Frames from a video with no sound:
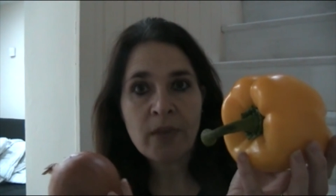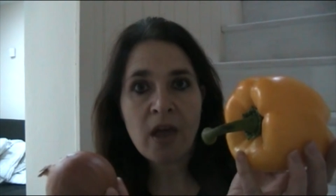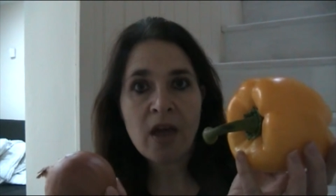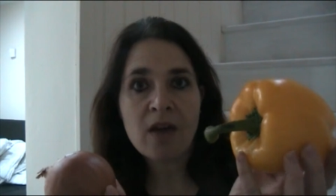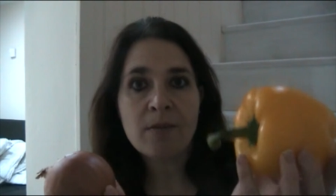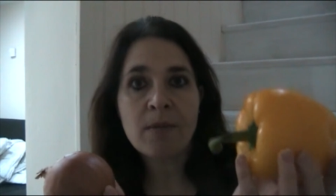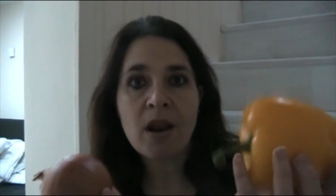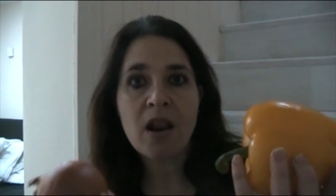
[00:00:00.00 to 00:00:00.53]

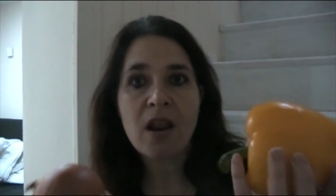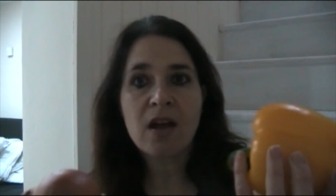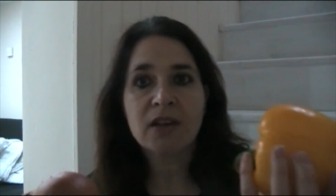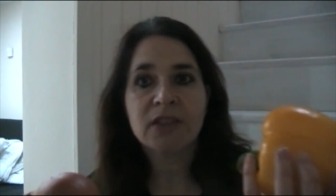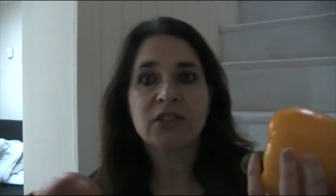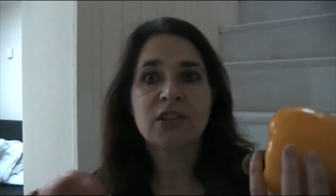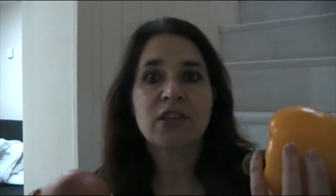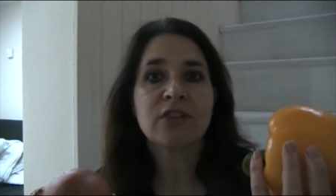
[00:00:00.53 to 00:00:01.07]

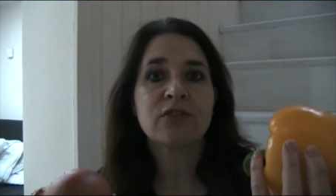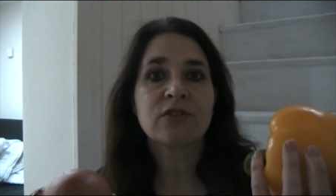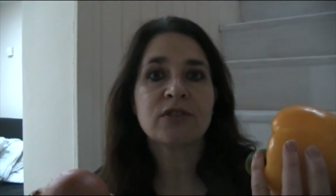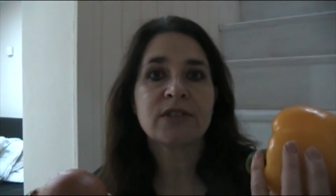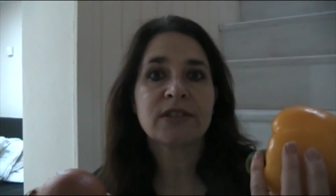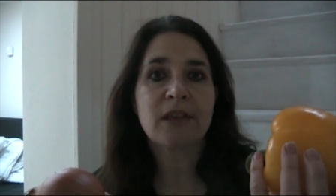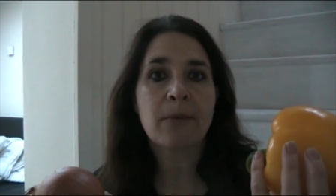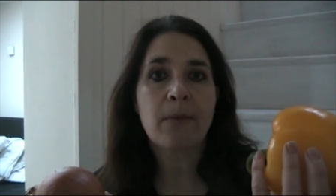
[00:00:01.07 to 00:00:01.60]
Last year through the
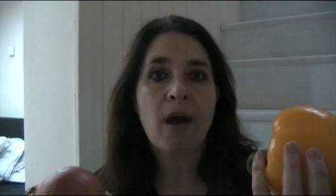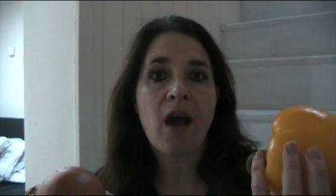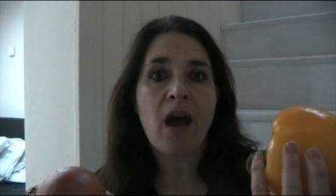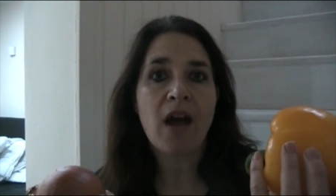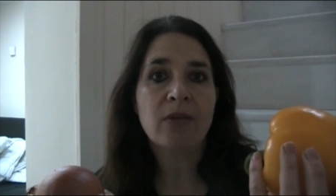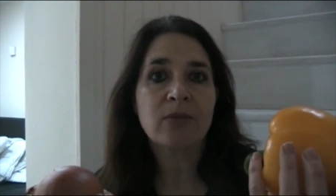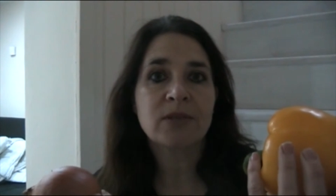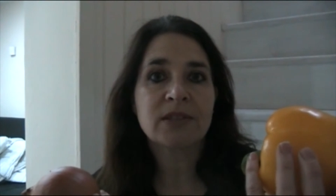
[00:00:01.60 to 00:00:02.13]
summer
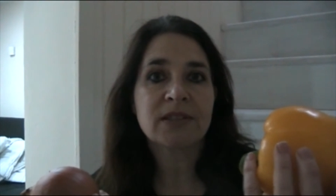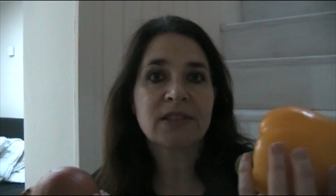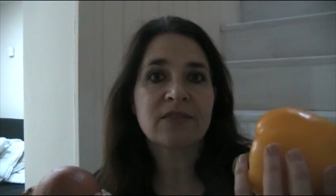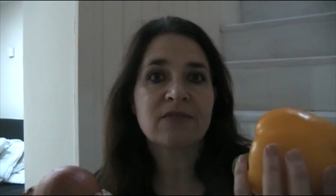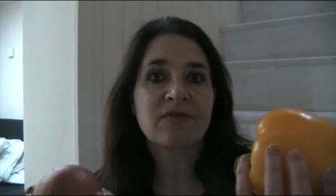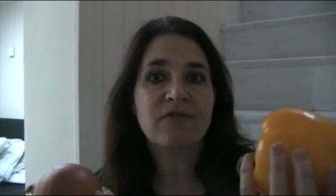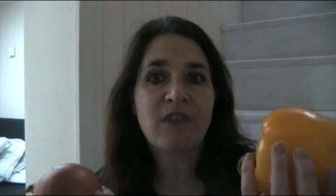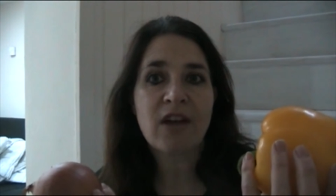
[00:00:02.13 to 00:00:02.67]
I was
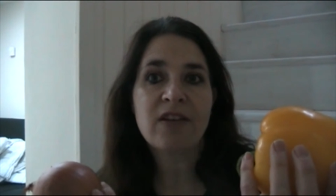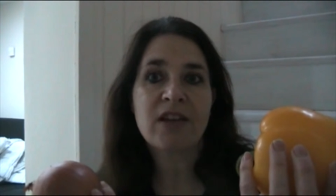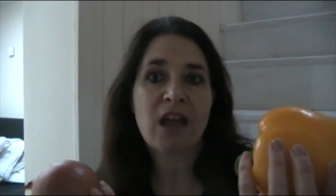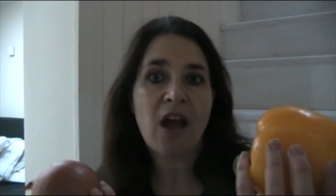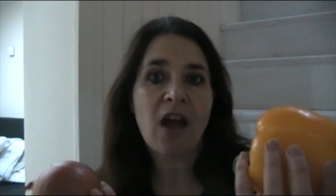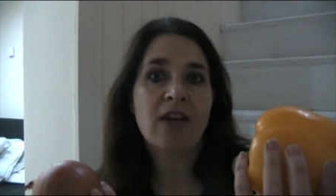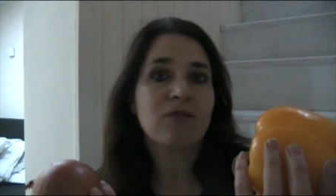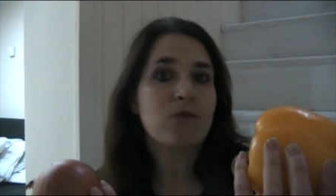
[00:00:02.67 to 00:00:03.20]
very
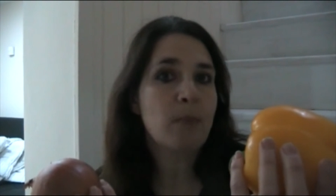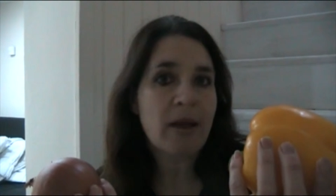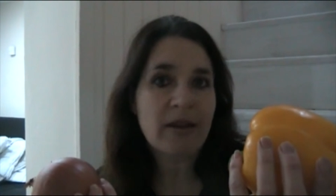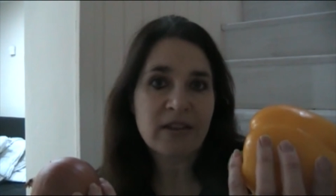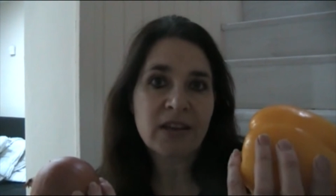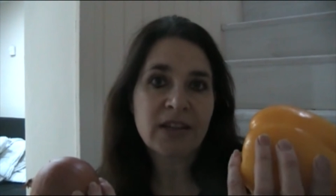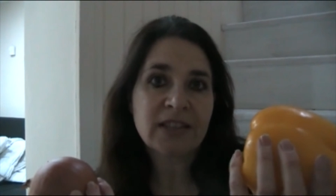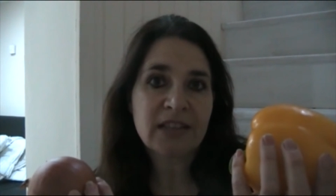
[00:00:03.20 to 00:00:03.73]
high raw, about
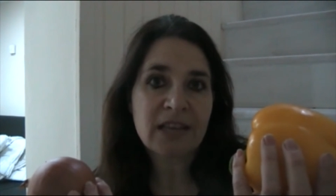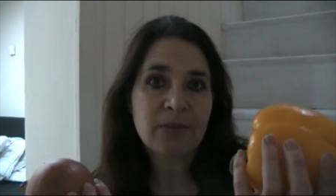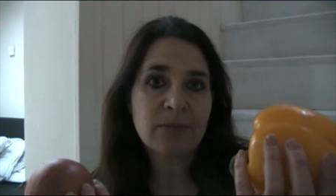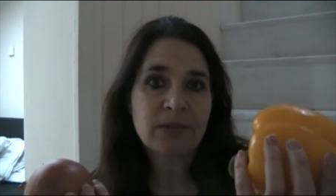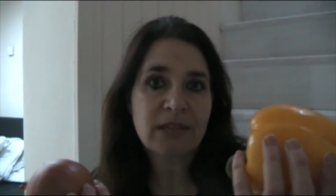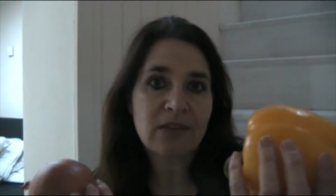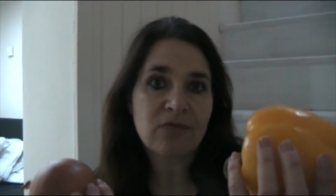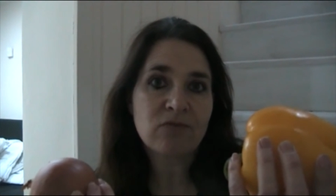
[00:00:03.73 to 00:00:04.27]

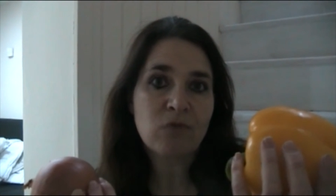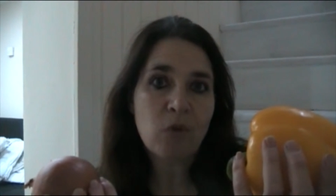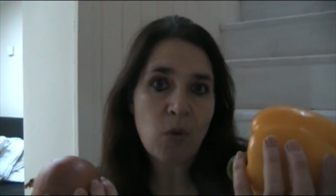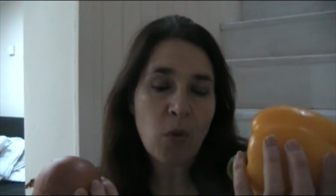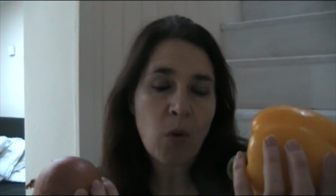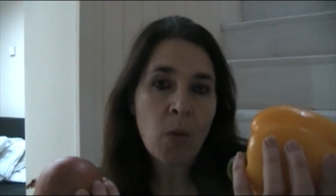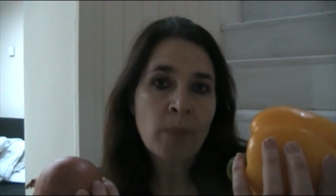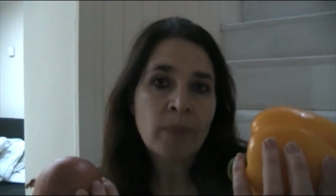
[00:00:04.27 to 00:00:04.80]
98%
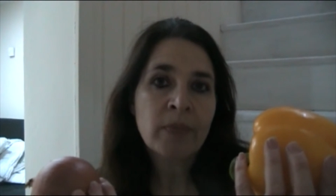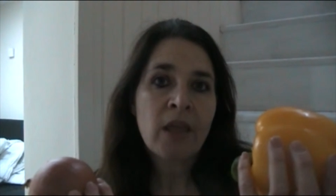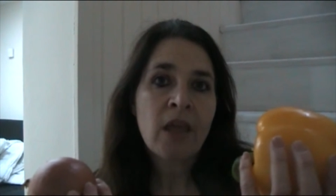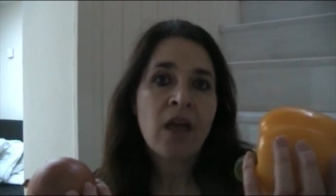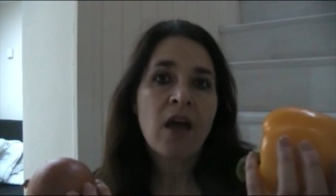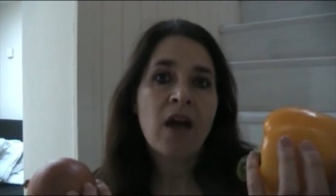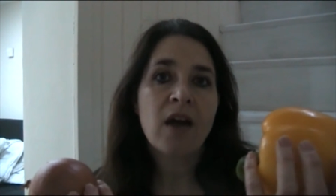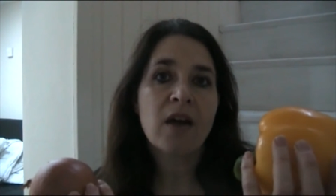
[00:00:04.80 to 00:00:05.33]
raw,
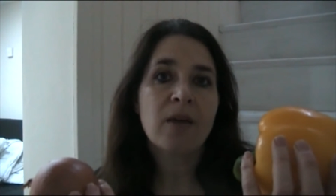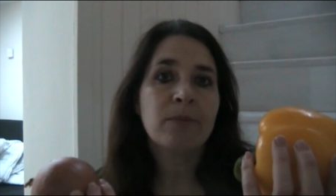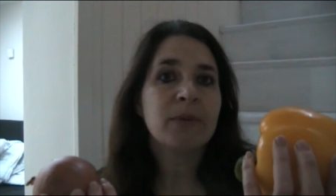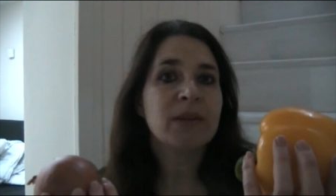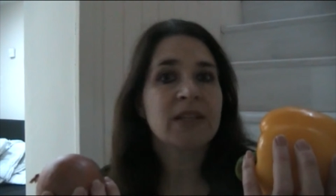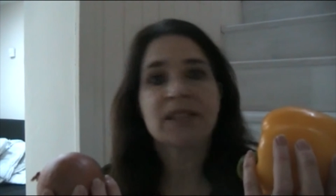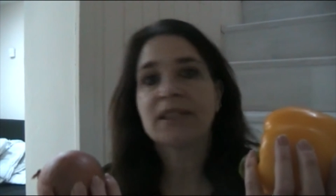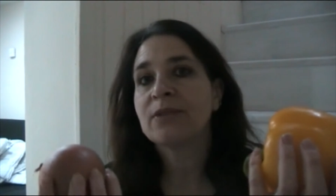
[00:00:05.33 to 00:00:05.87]

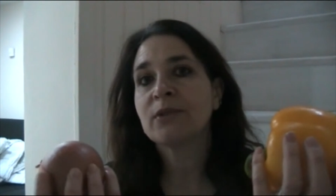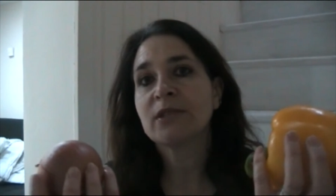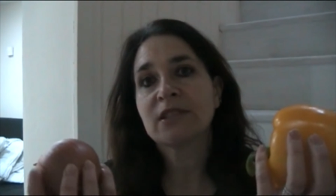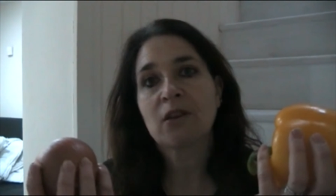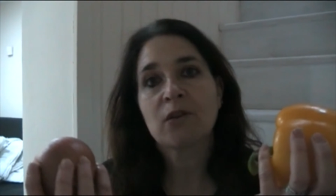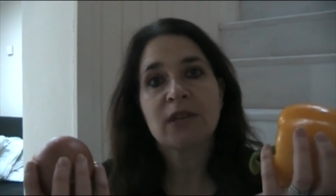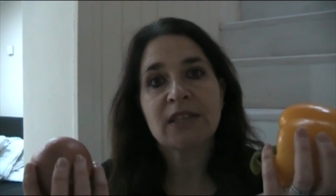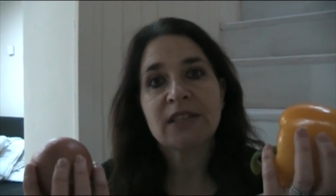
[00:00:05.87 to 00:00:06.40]
because it was
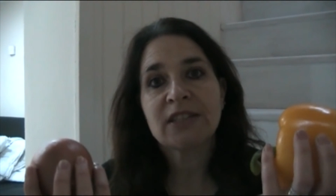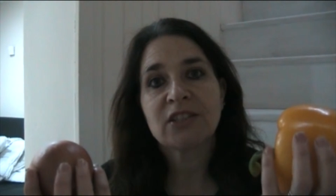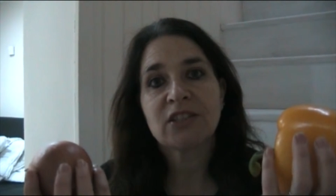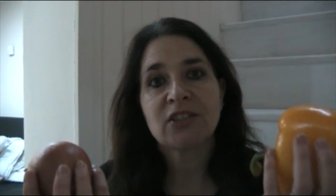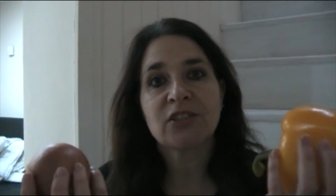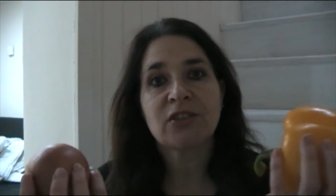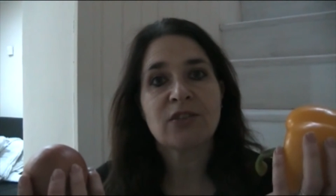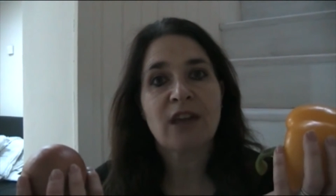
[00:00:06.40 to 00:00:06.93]
so easy
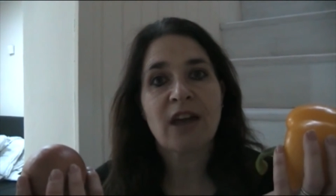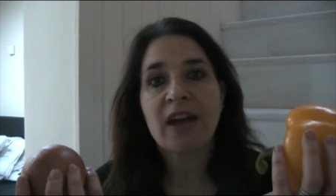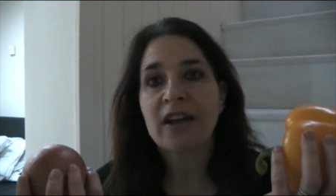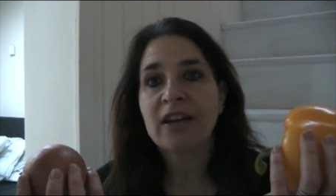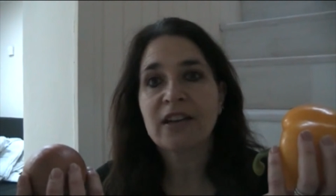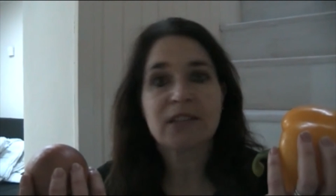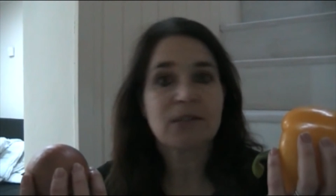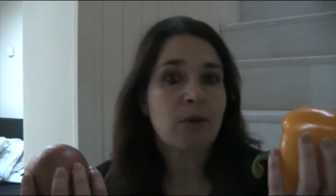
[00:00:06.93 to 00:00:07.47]
to do that,
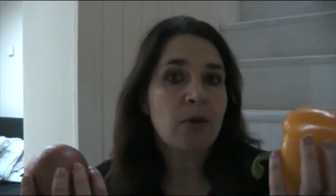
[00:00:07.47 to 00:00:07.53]
and that's what